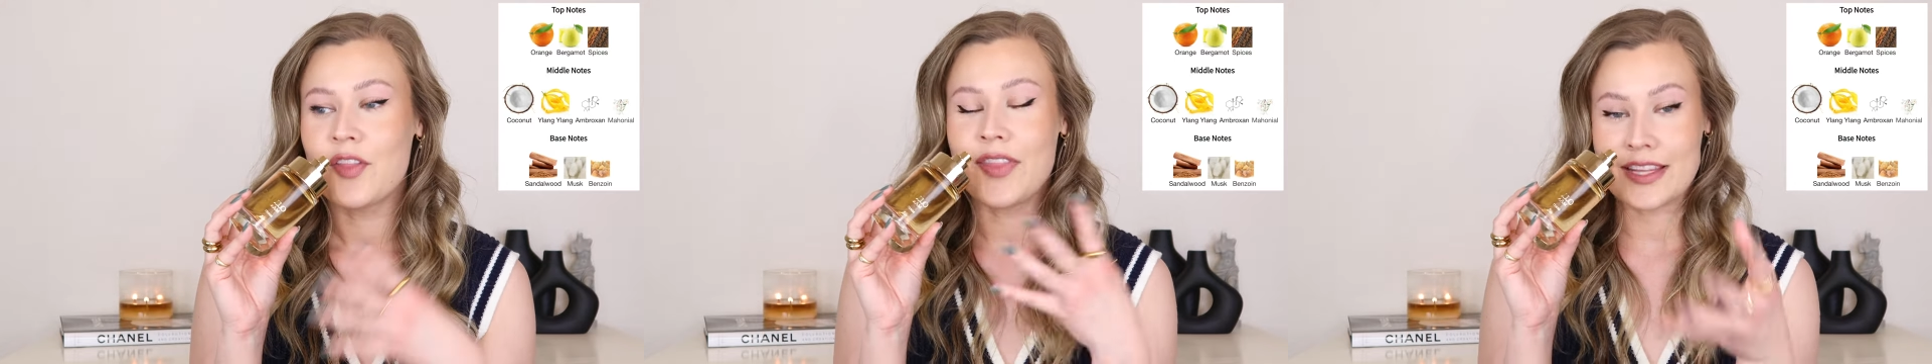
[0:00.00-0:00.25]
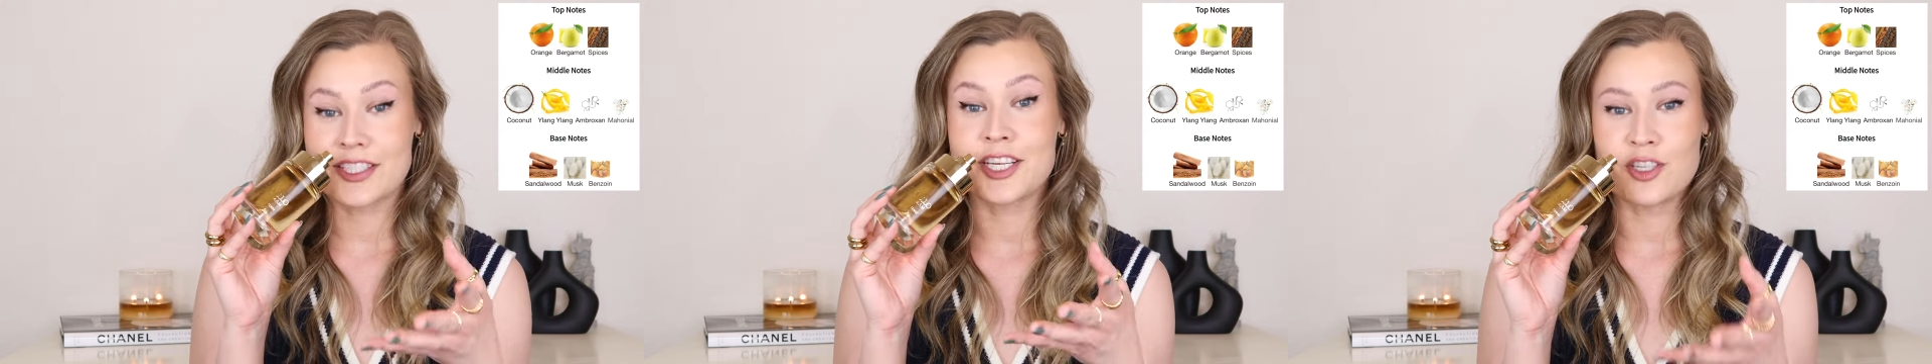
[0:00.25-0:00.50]

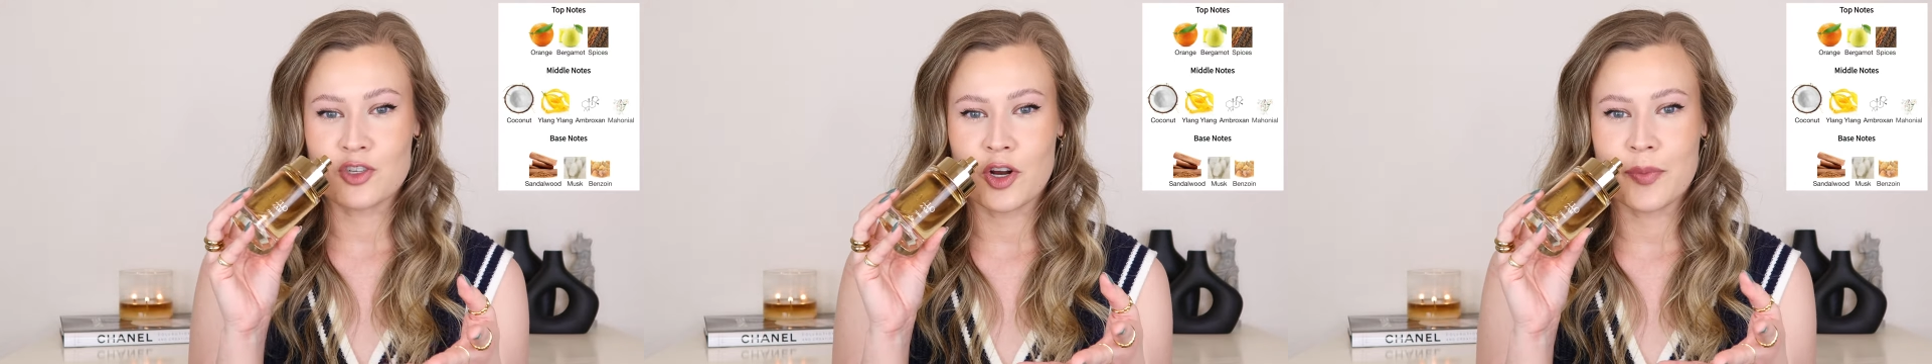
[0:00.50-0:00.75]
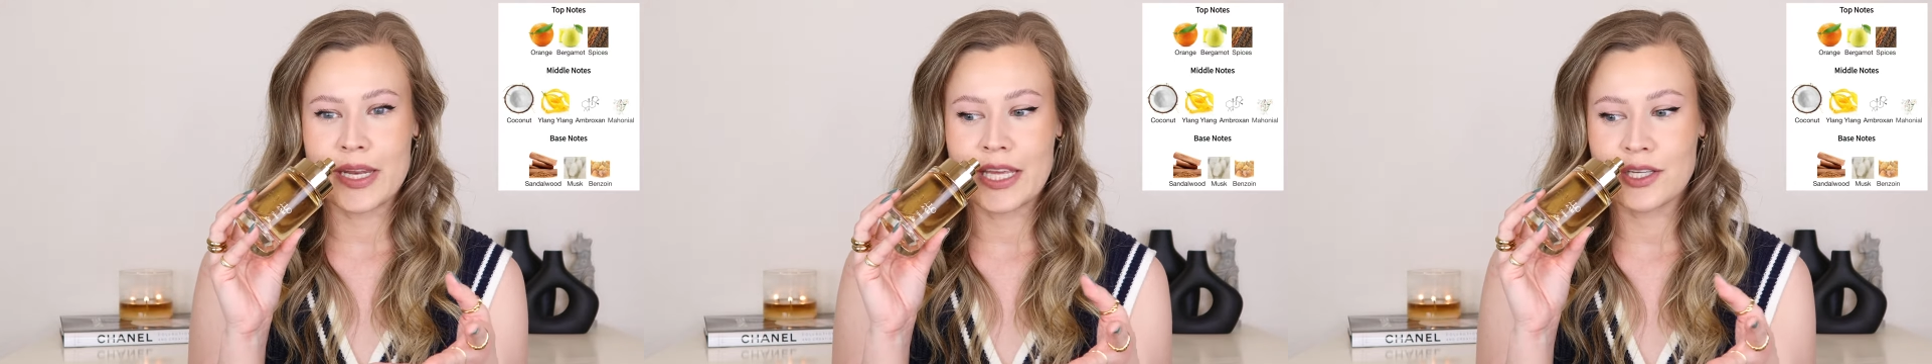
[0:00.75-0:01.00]
that's
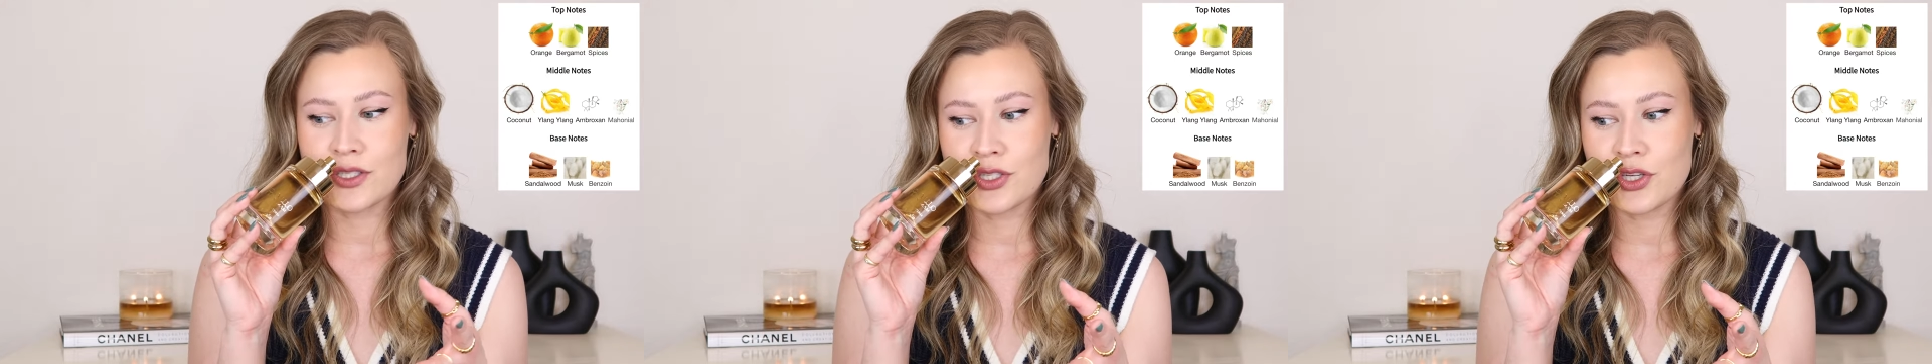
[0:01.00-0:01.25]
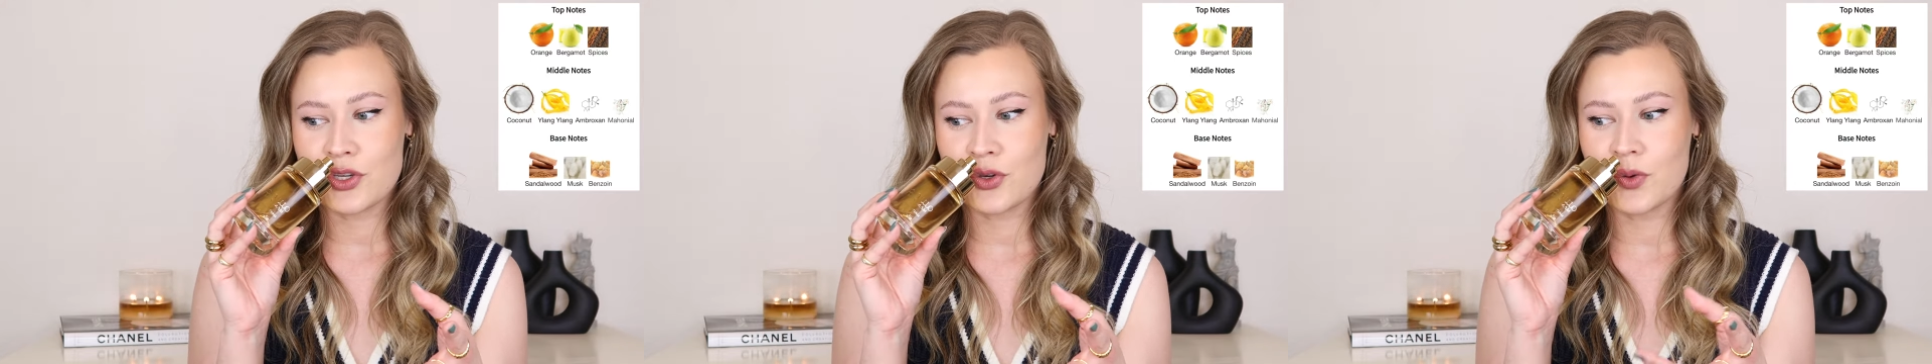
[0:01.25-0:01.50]
contributing
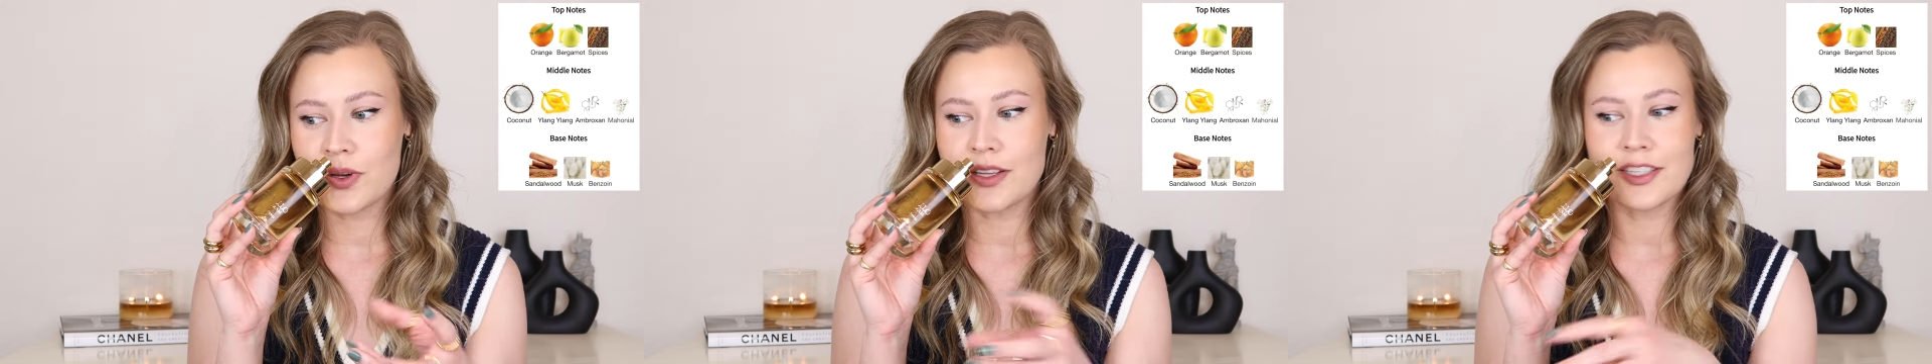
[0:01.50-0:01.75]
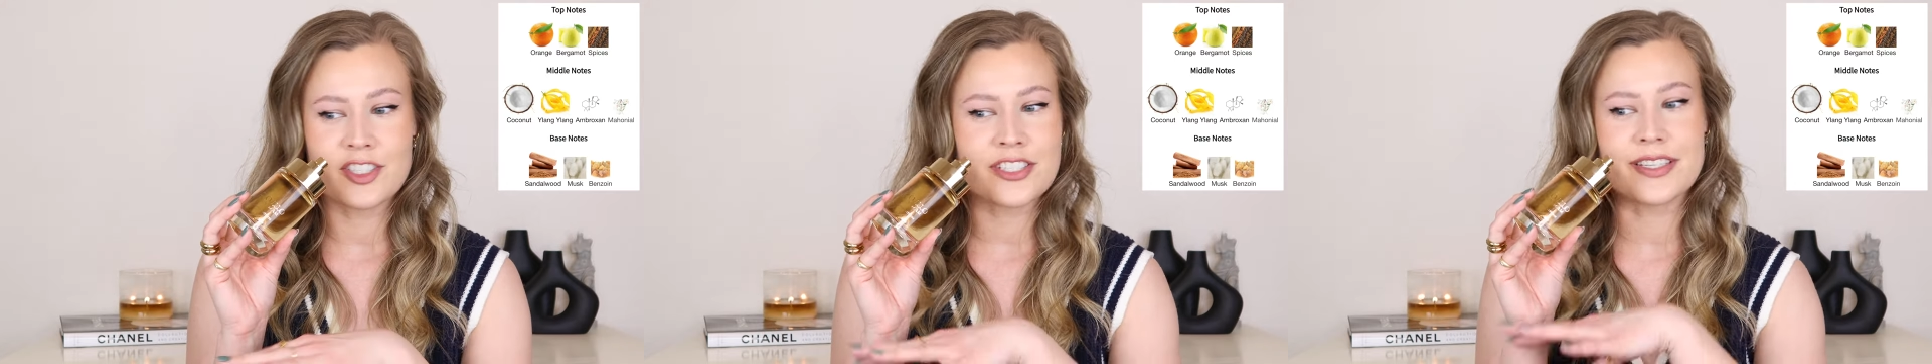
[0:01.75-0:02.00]
to
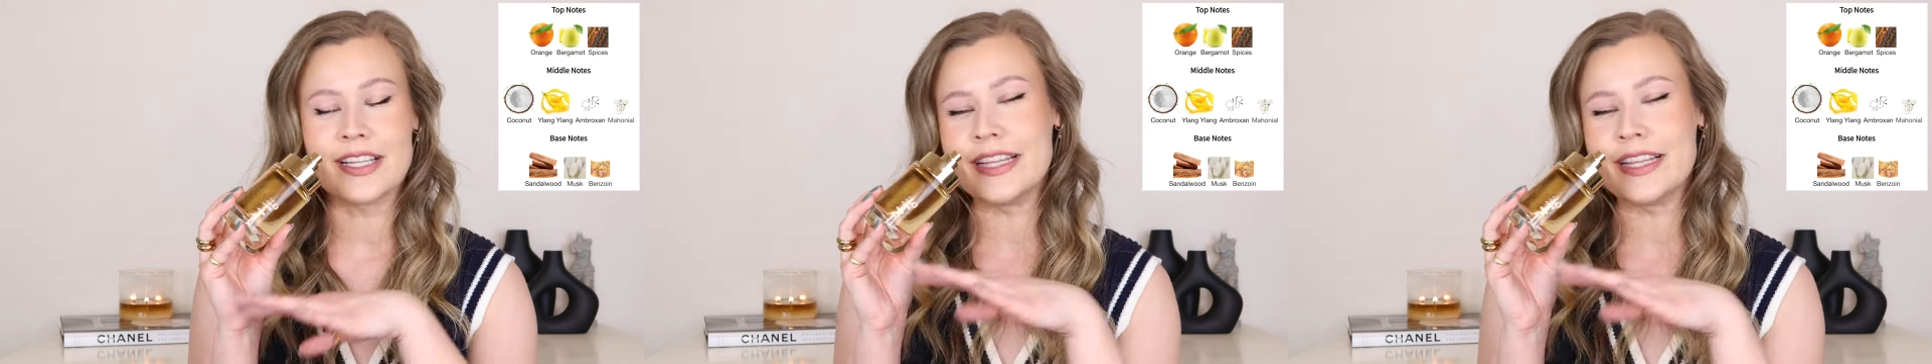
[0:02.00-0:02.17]
just a